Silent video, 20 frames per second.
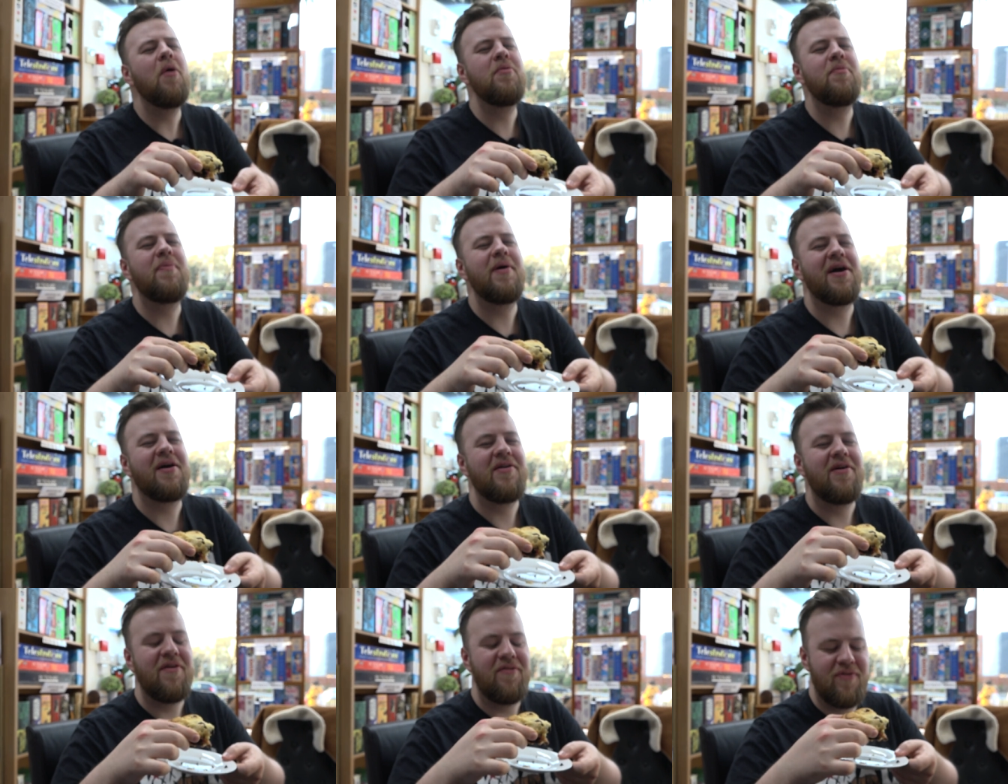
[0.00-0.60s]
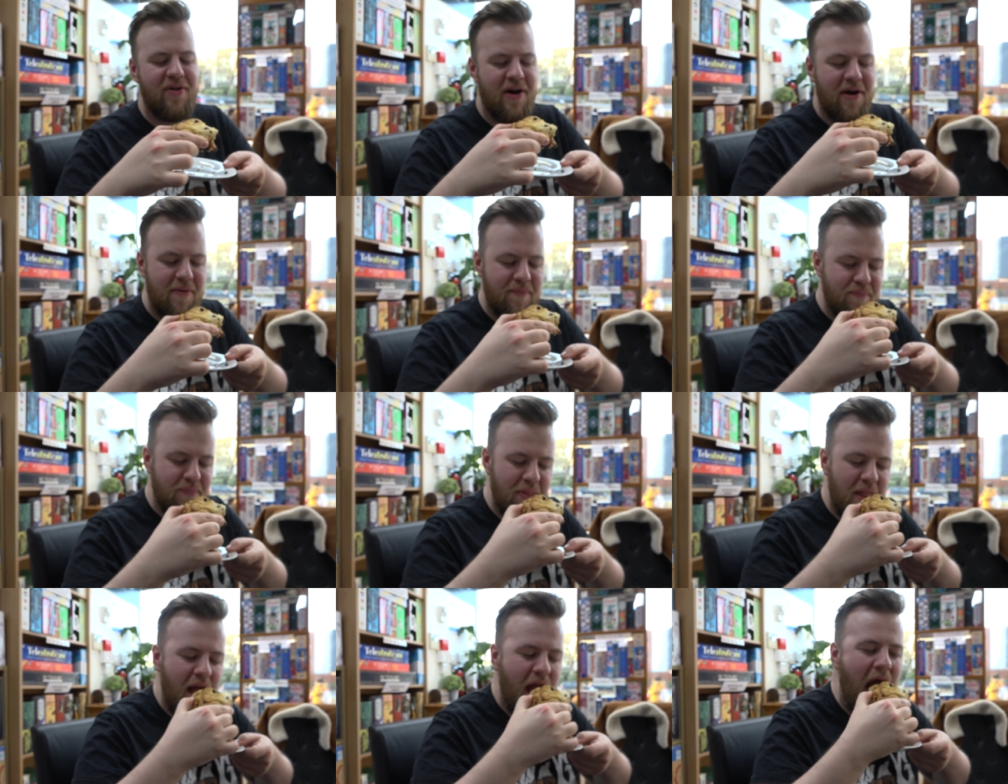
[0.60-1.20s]
I'll be back in half an hour.
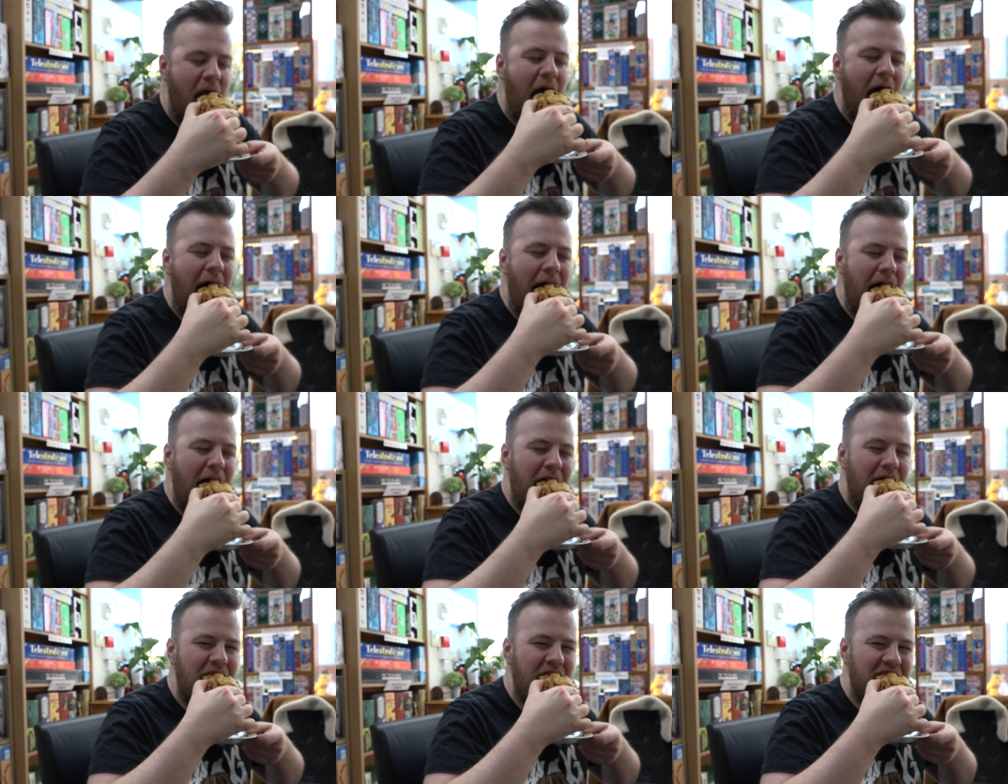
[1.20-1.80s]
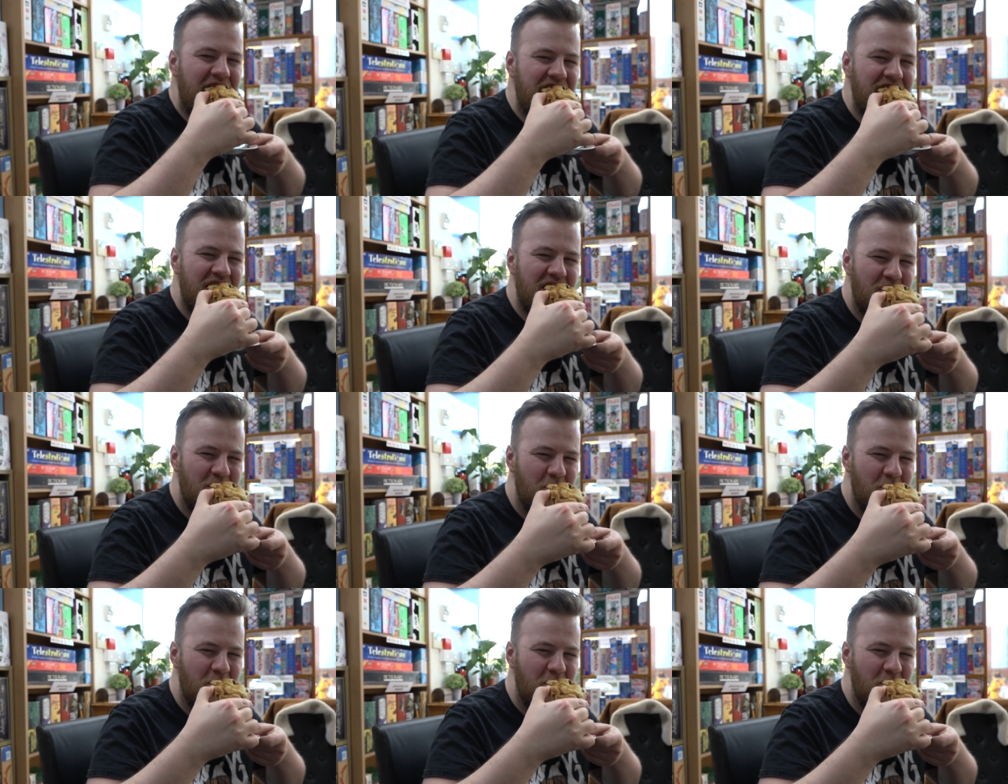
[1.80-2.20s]
yeah.